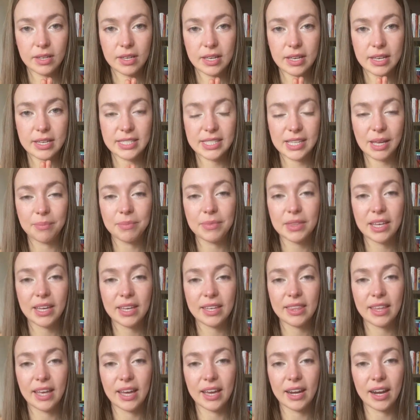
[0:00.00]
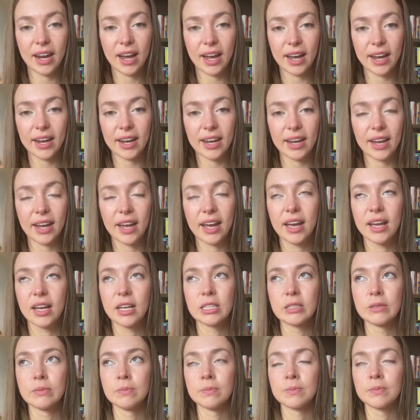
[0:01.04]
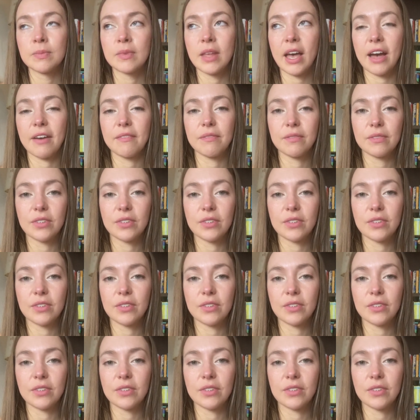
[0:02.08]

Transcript: Something that I have